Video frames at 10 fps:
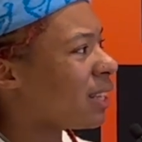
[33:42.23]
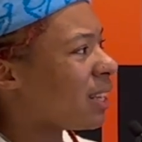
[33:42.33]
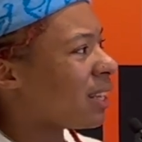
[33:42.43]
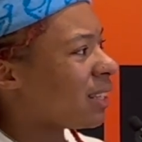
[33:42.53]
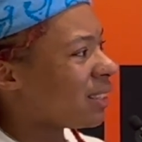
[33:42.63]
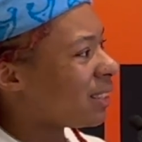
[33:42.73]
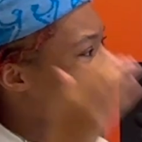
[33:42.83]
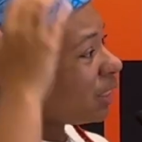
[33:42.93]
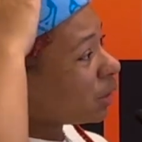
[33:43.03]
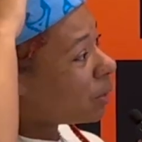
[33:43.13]
You have to keep
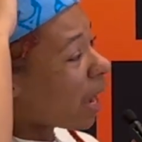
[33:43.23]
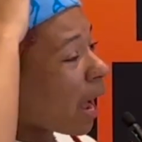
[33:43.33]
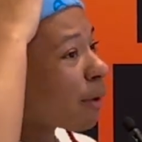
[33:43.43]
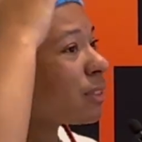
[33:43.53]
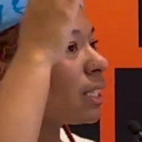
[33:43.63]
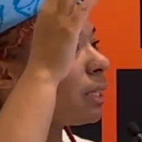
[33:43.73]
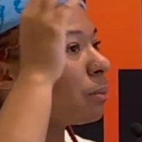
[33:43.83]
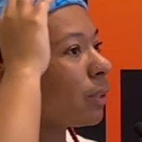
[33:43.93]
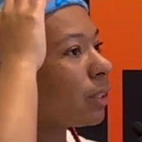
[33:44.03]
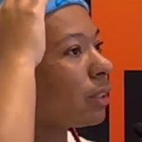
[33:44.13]
learning. You have to keep
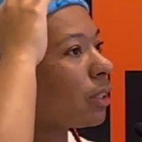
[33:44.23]
learning.